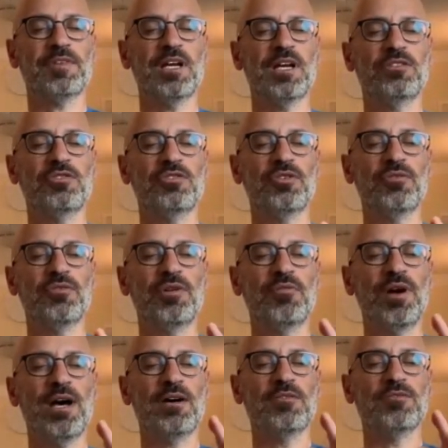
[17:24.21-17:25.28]
Take 2 or 3
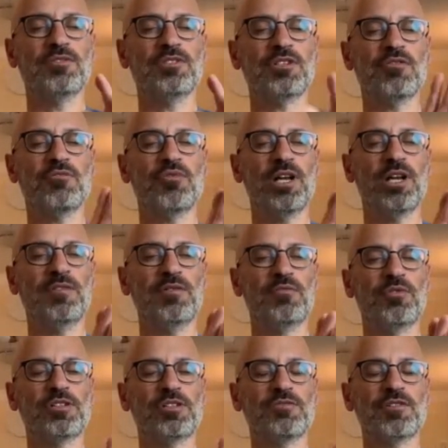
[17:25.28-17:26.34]
rounds of whatever
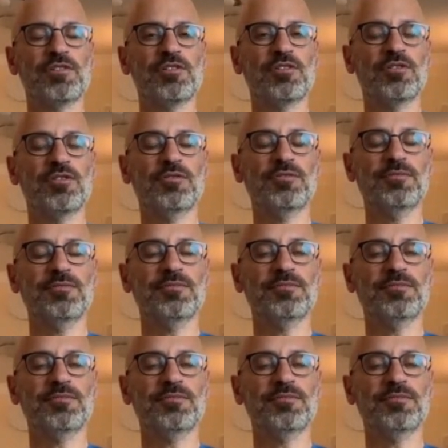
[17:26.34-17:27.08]
works for you.